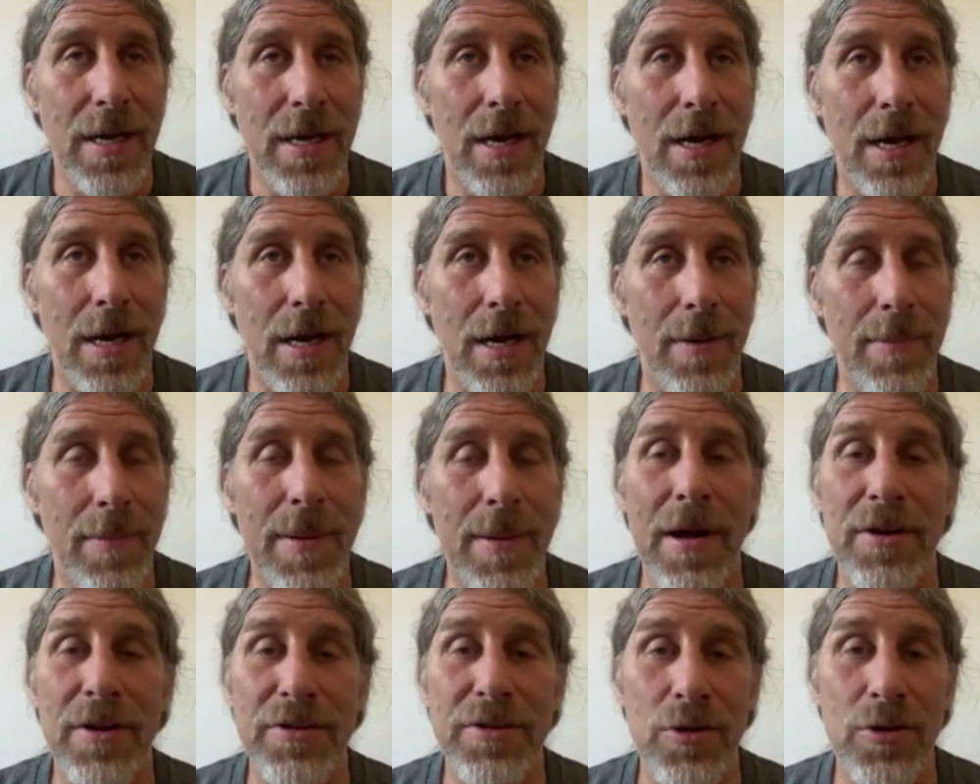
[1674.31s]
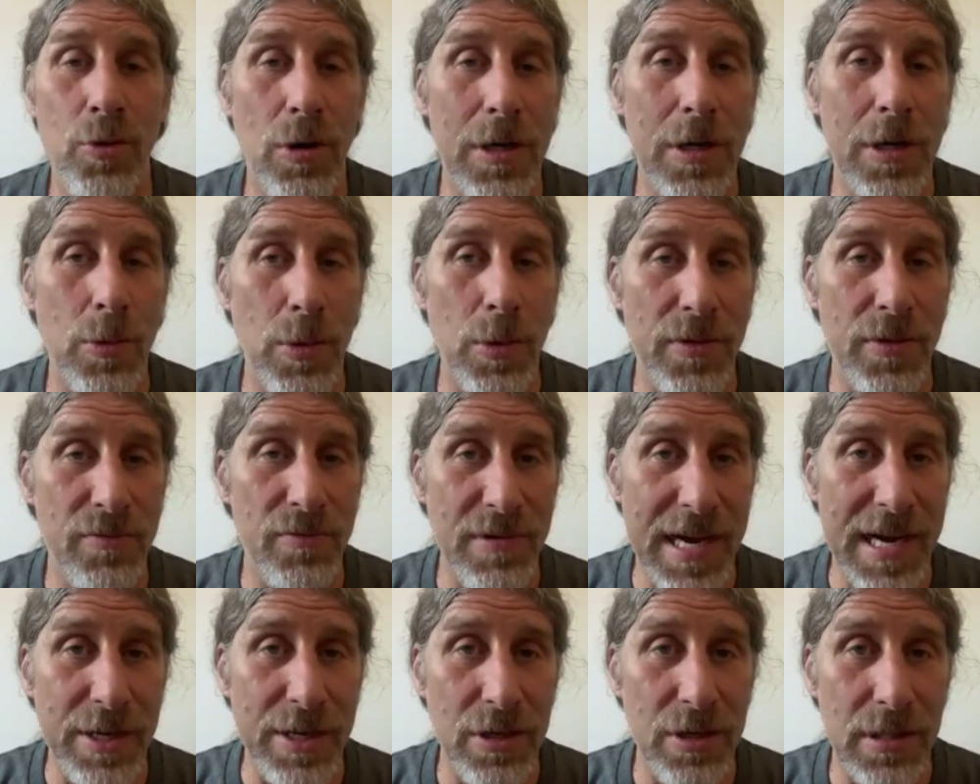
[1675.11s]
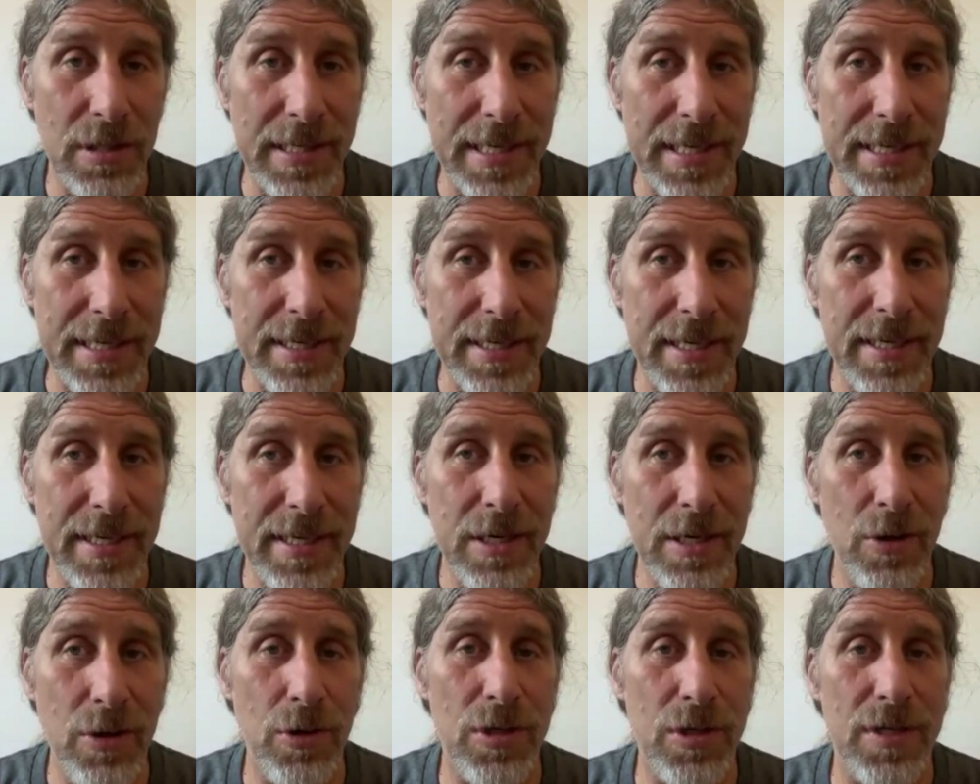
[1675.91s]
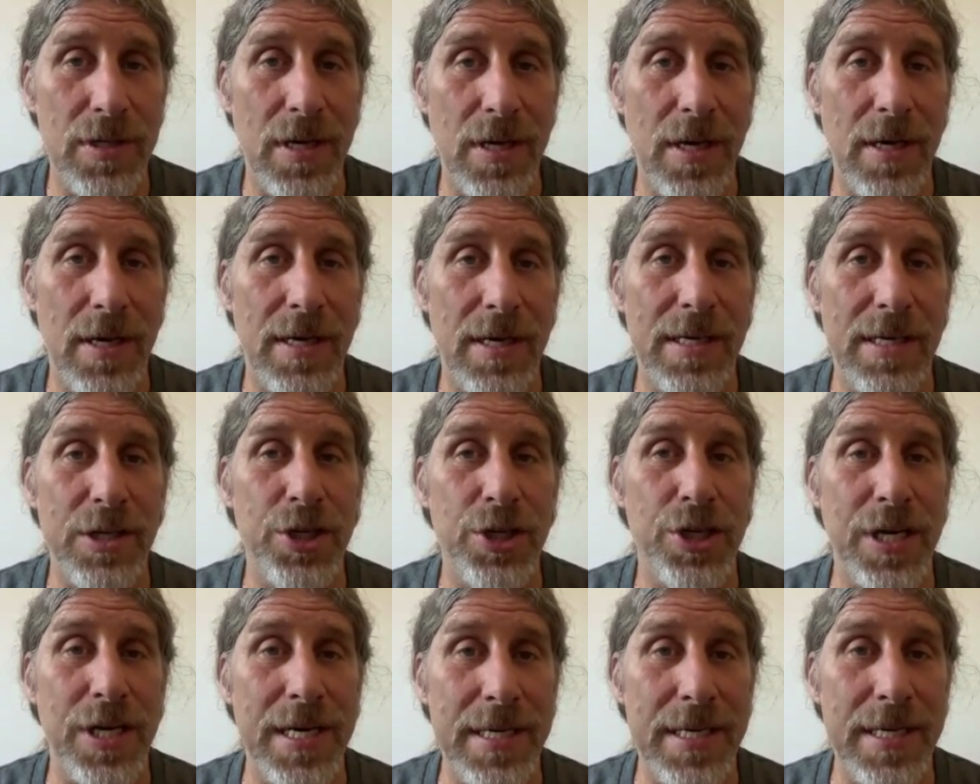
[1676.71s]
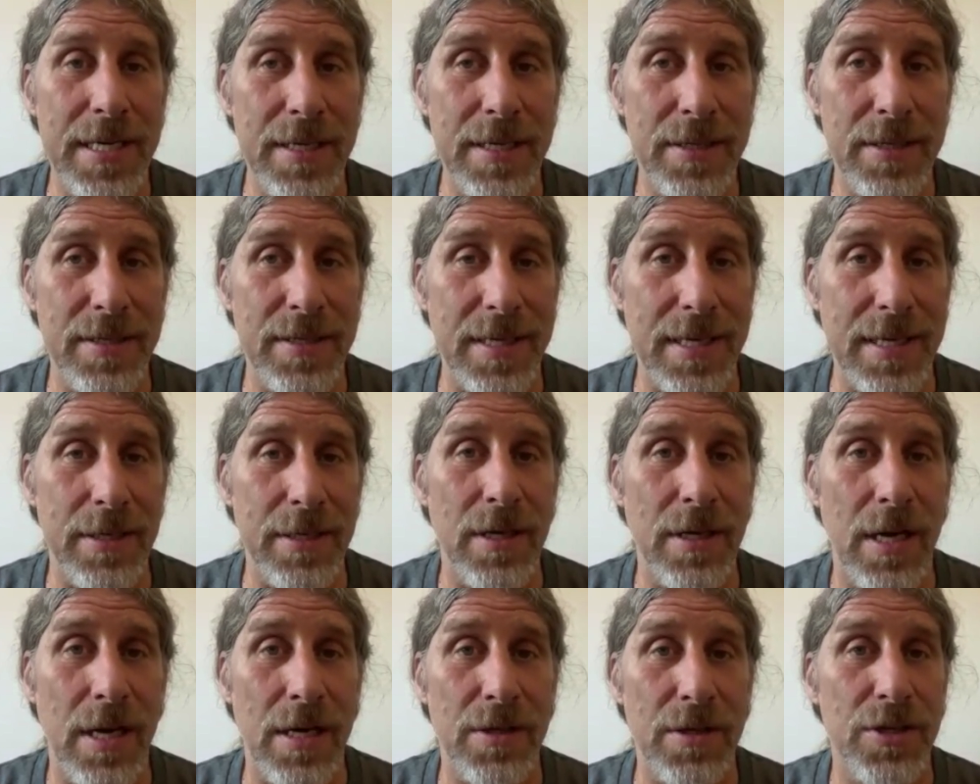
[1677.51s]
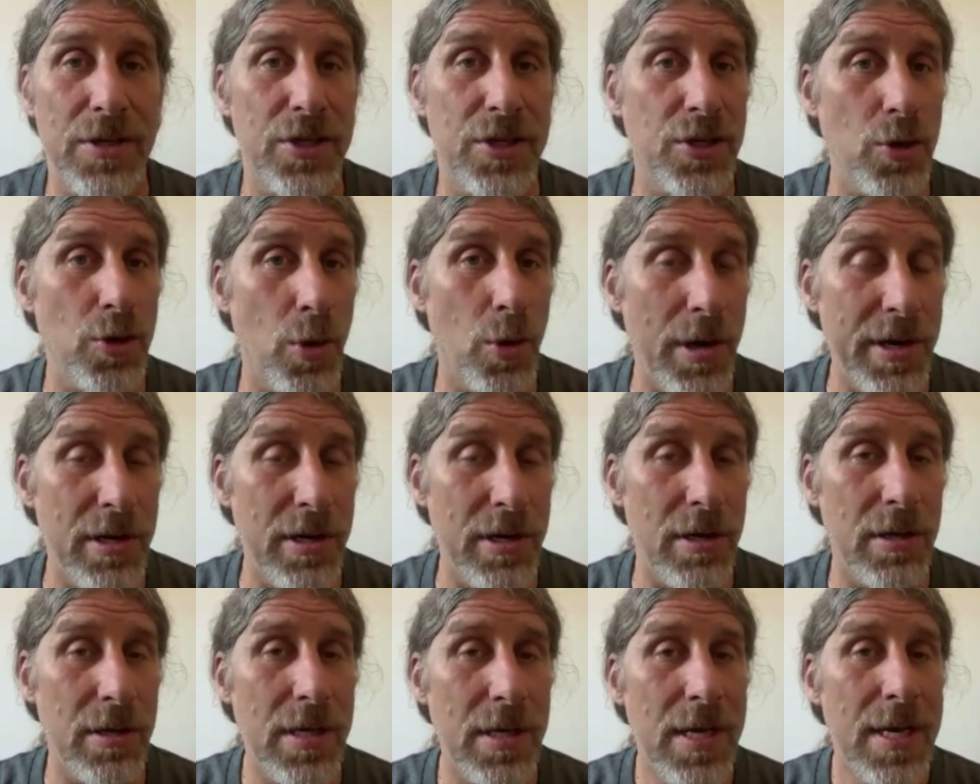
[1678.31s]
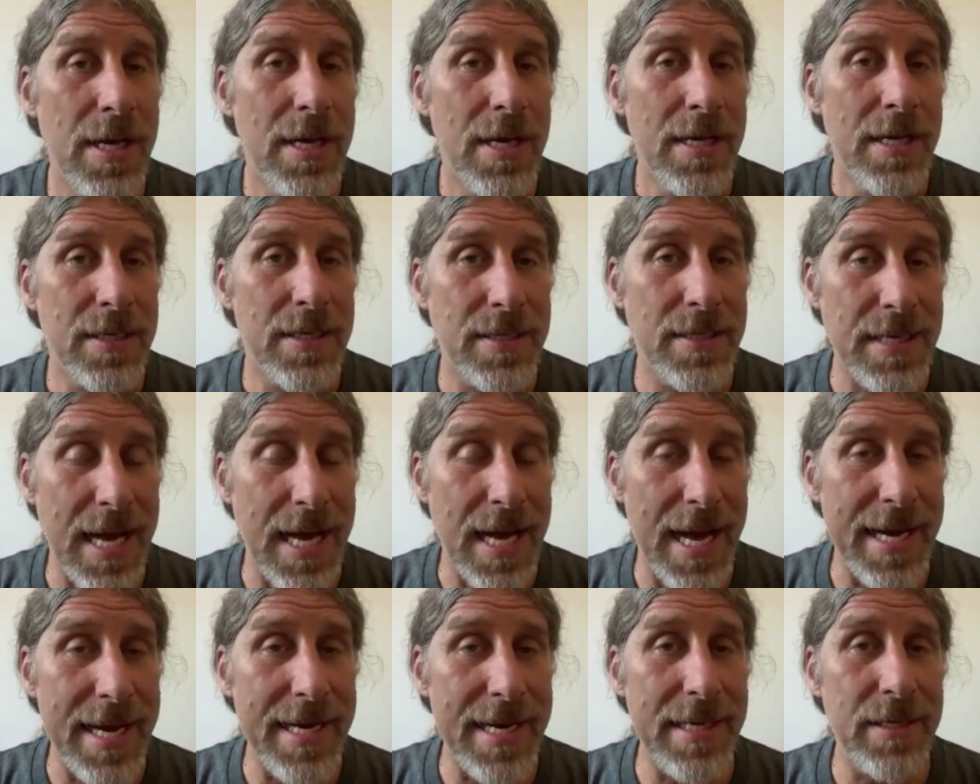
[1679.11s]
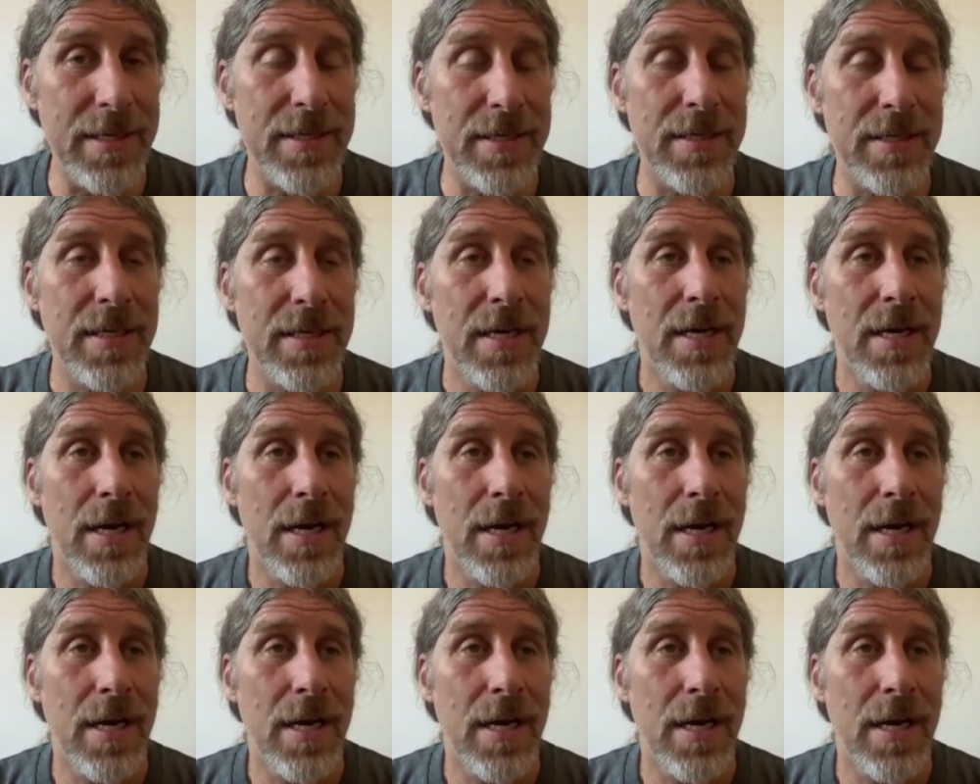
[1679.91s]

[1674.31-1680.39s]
I'm also working with Rachel Linden, who's a genius in soil science.